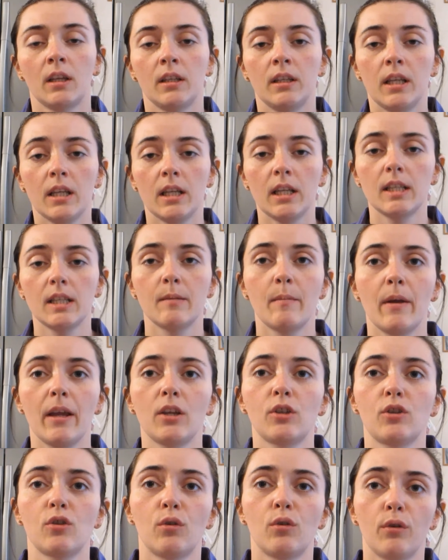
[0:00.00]
You need to
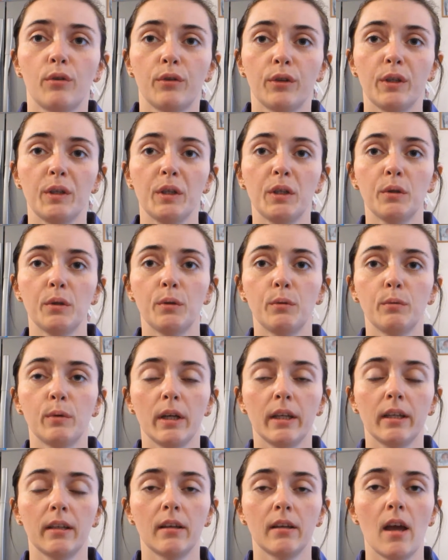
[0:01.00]
make sure that
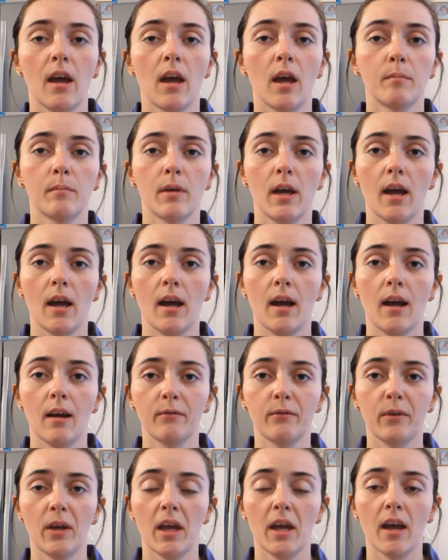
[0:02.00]
you
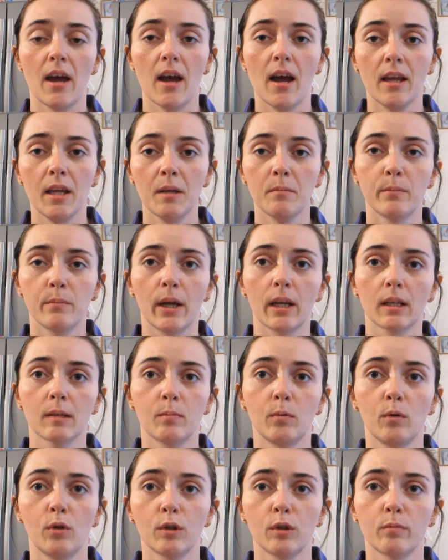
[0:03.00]
have a high impact
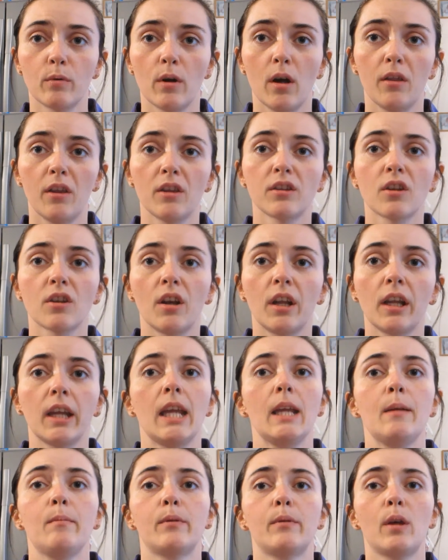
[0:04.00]
sports bra that's going to
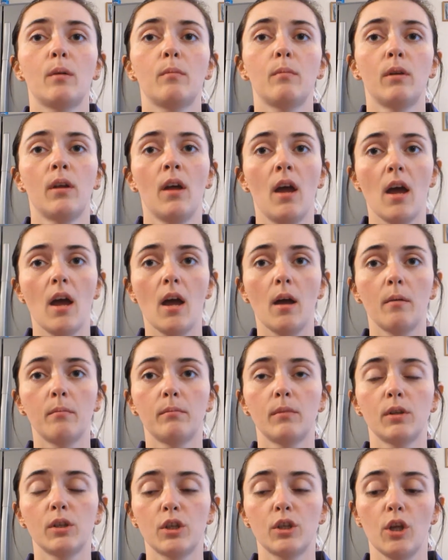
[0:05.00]
keep them
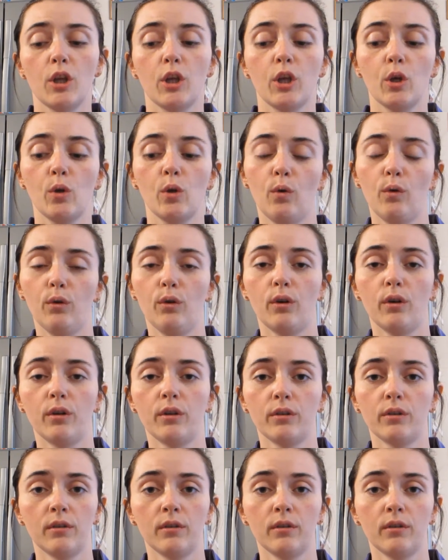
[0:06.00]
secure